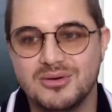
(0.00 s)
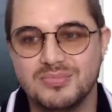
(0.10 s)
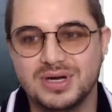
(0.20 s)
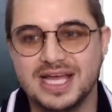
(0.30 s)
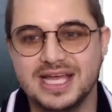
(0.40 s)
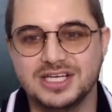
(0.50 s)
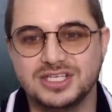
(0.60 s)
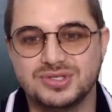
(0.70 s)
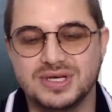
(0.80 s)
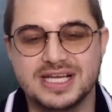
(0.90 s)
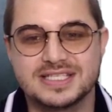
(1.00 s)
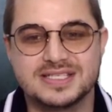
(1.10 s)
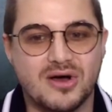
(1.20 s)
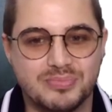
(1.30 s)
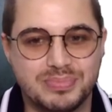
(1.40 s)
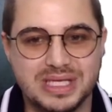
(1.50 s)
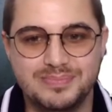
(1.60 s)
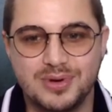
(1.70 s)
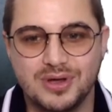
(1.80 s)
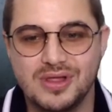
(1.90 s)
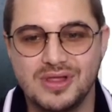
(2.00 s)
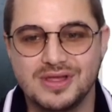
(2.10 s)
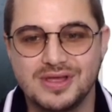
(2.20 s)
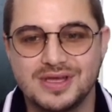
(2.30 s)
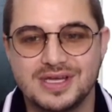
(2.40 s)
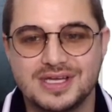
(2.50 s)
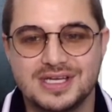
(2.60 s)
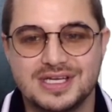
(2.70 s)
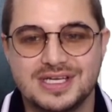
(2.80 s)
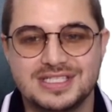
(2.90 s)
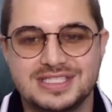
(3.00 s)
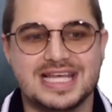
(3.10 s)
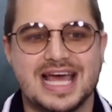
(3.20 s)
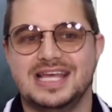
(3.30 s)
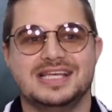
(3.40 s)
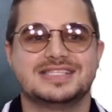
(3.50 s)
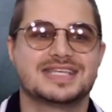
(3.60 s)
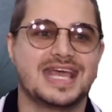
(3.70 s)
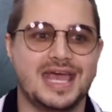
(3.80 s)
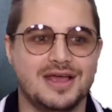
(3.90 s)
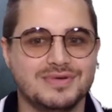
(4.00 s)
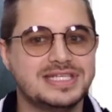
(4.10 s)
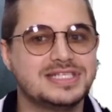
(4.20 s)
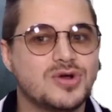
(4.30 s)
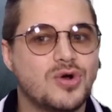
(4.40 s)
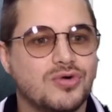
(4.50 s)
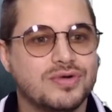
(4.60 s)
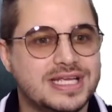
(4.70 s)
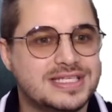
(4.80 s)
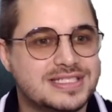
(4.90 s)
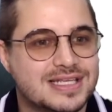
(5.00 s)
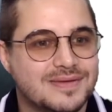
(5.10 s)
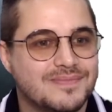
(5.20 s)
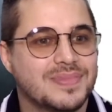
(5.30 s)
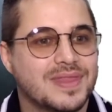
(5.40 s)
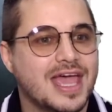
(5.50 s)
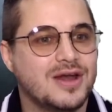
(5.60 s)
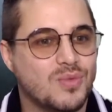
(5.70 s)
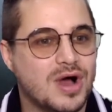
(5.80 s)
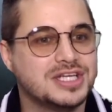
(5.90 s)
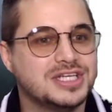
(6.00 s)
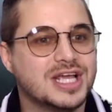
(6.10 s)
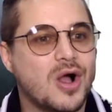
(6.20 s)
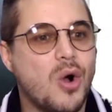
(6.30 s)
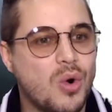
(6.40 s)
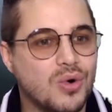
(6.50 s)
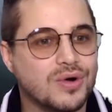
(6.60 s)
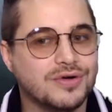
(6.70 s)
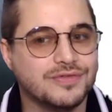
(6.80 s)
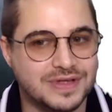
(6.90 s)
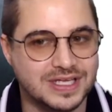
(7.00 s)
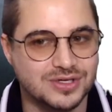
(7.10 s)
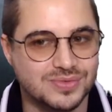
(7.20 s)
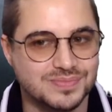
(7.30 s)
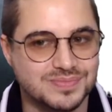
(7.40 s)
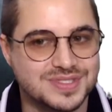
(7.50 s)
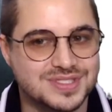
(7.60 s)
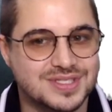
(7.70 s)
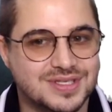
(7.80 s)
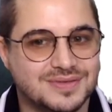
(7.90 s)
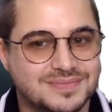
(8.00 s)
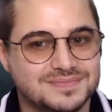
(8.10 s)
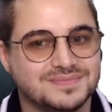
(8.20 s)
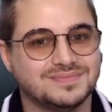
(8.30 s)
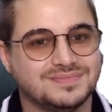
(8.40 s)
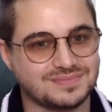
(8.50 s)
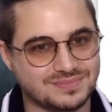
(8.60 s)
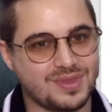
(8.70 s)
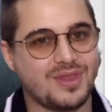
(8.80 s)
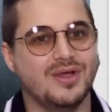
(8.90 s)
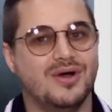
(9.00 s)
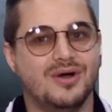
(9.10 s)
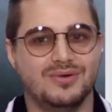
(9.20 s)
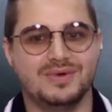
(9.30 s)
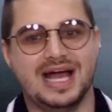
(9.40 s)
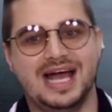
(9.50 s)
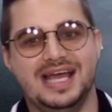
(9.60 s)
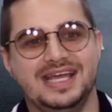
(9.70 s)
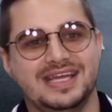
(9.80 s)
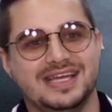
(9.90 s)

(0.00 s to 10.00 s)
playing tricks on people, telling scary stories, and watching horror films. All right.